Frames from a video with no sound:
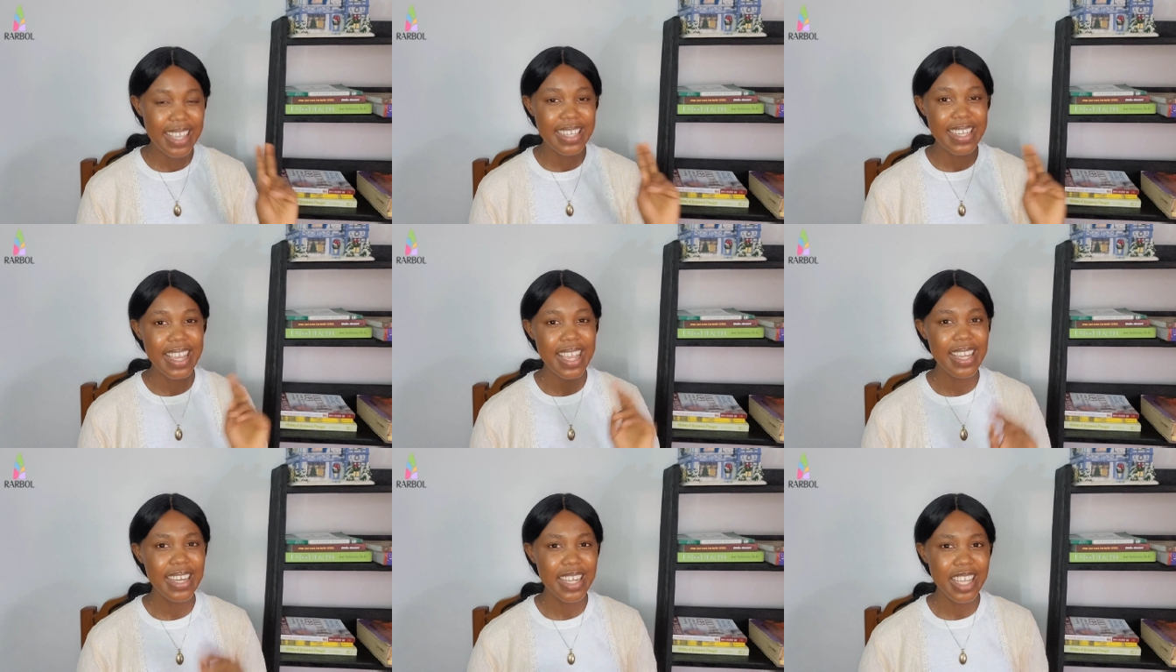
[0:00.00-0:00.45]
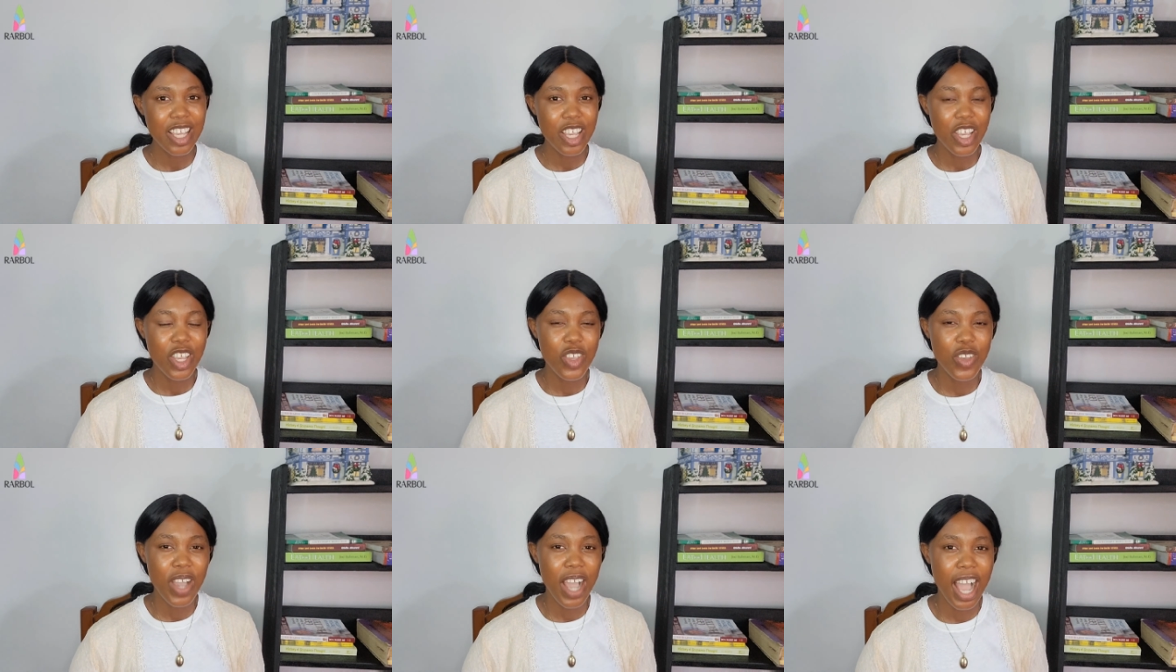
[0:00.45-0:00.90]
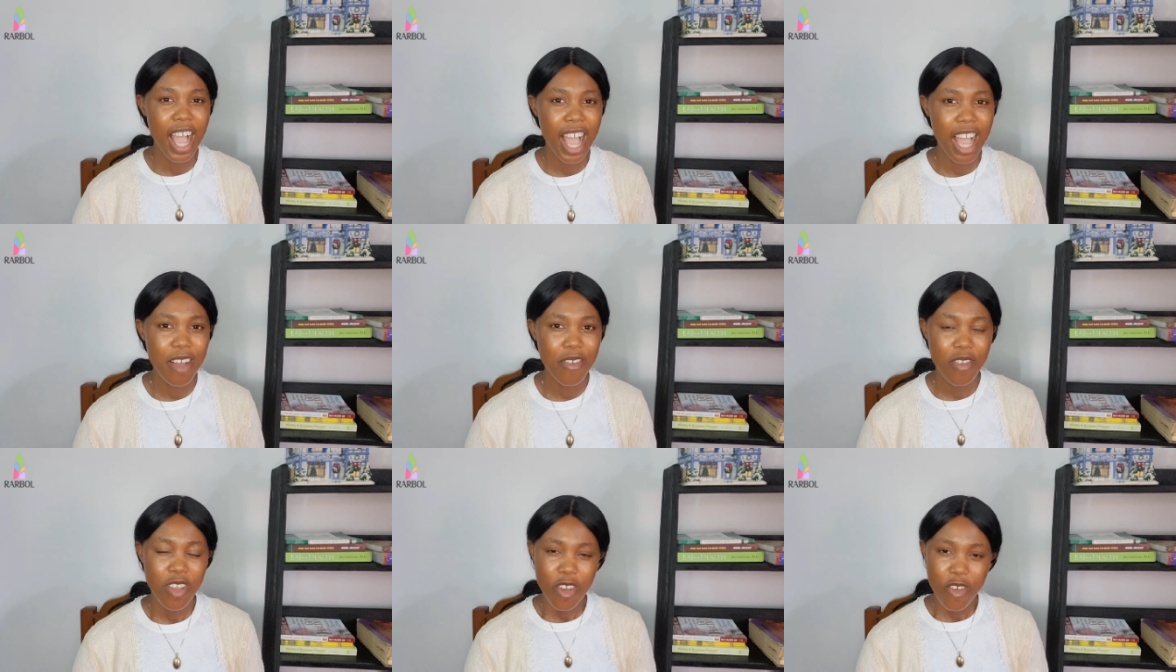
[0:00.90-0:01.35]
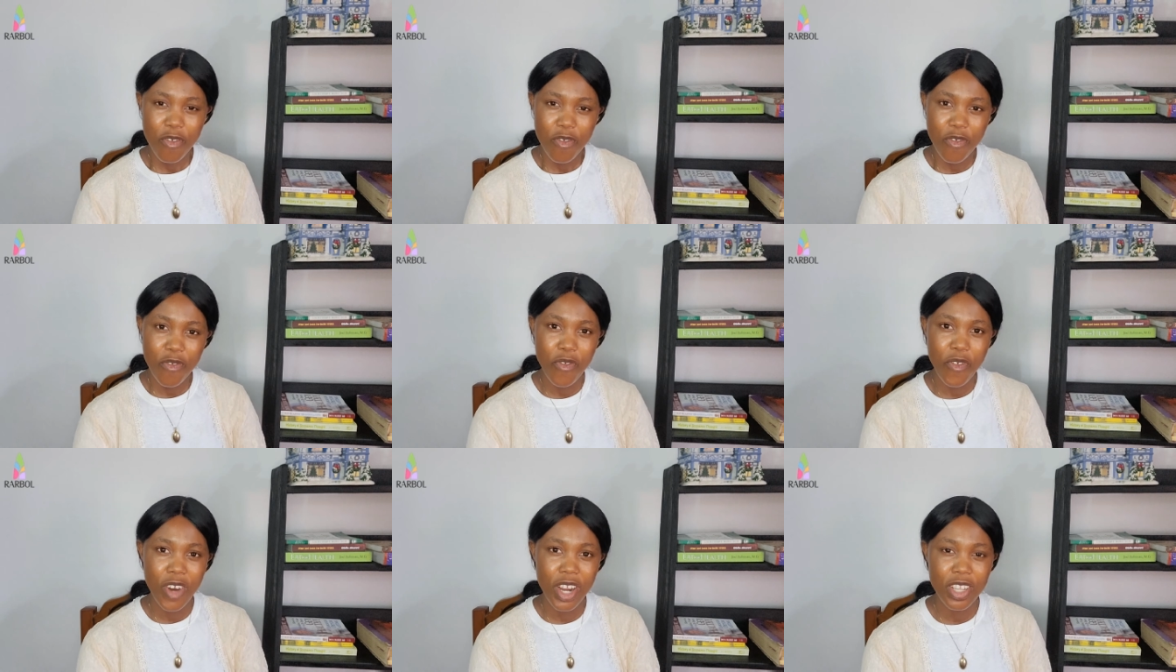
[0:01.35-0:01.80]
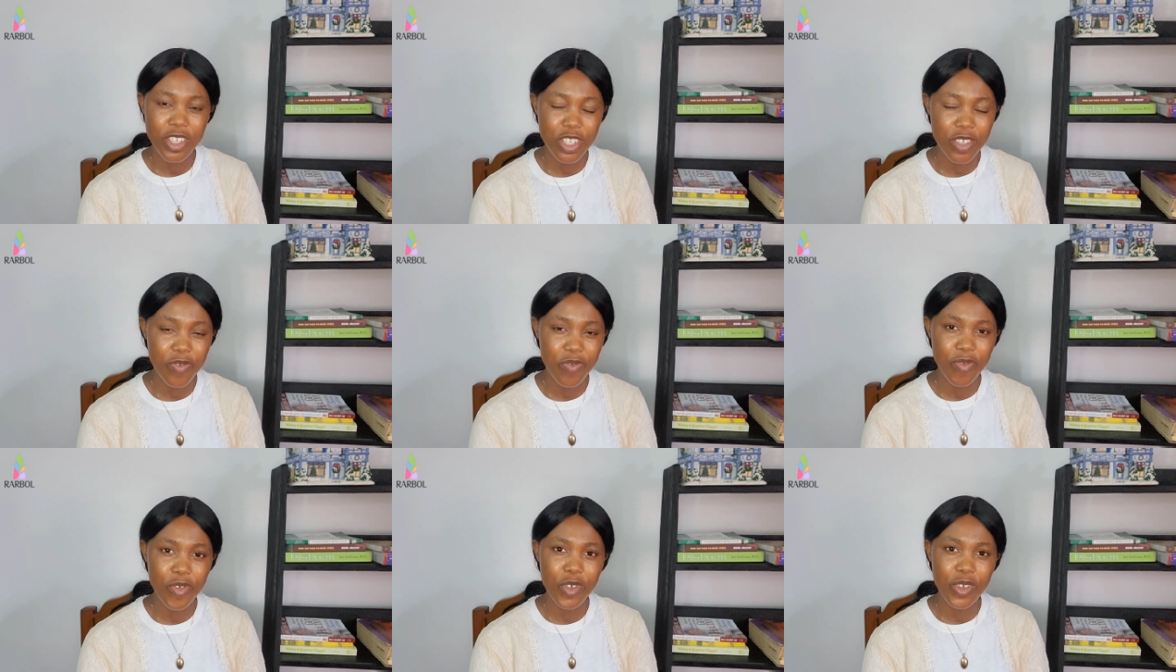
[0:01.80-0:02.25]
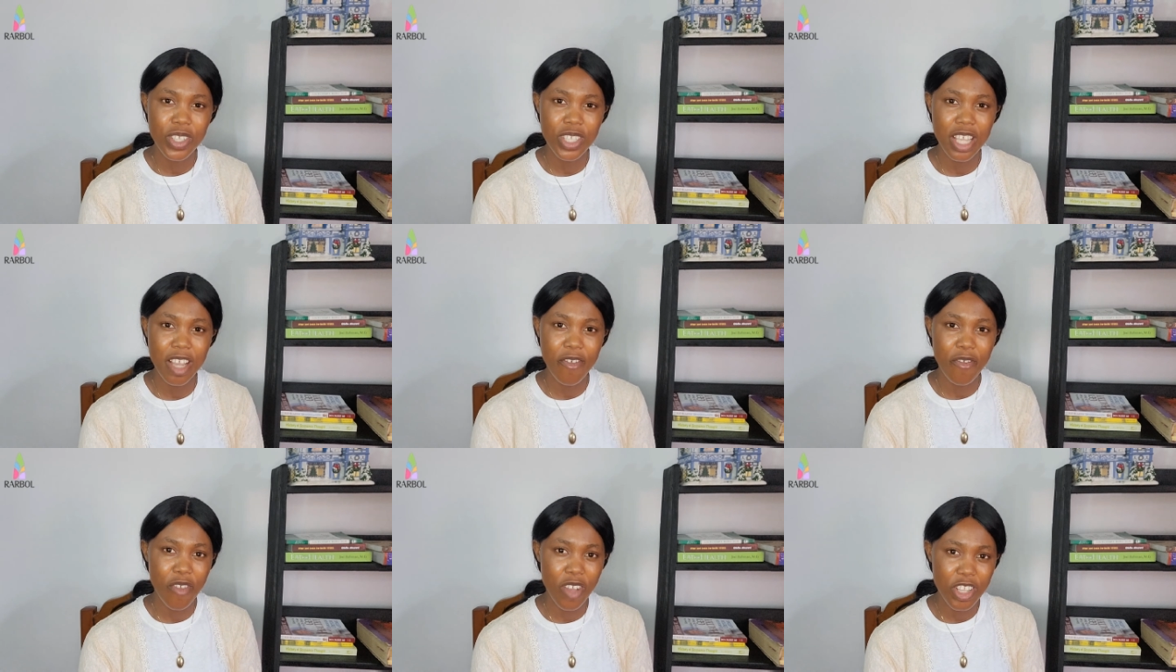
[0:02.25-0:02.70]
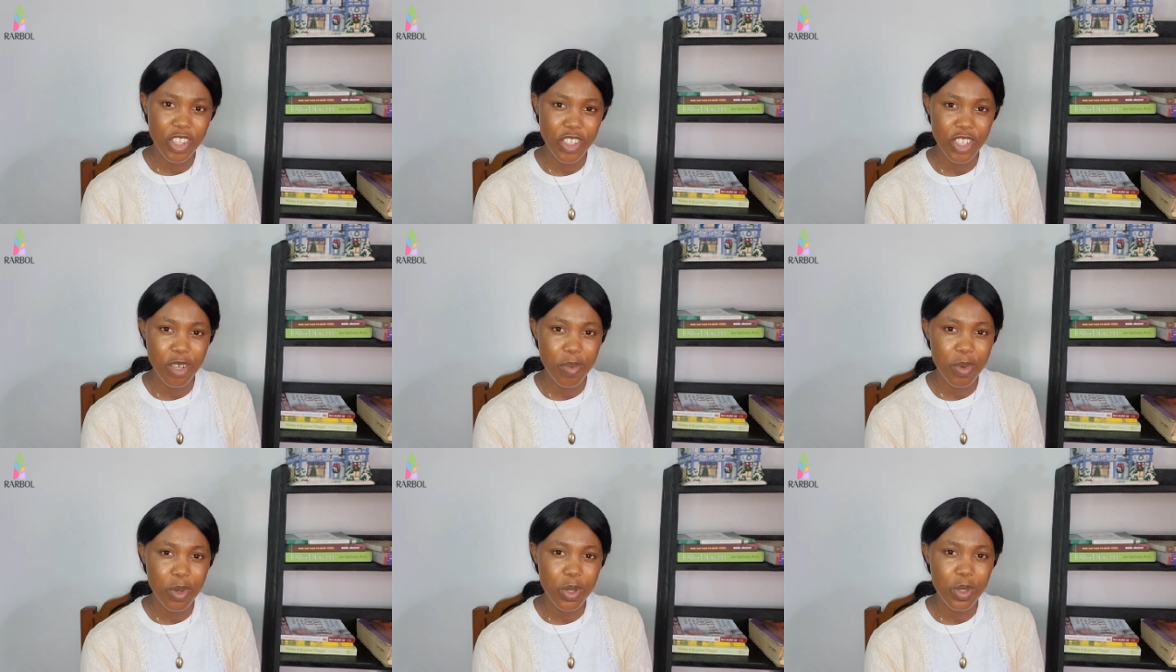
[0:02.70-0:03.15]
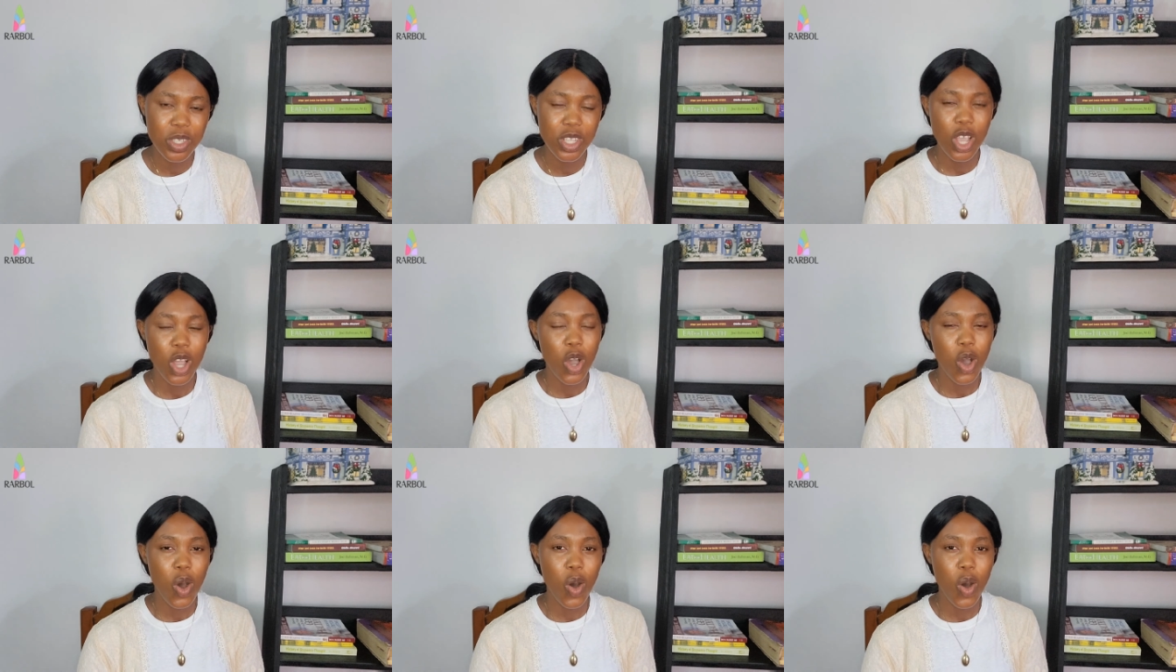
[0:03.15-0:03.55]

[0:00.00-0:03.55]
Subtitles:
Then you have fresh fruits and vegetables,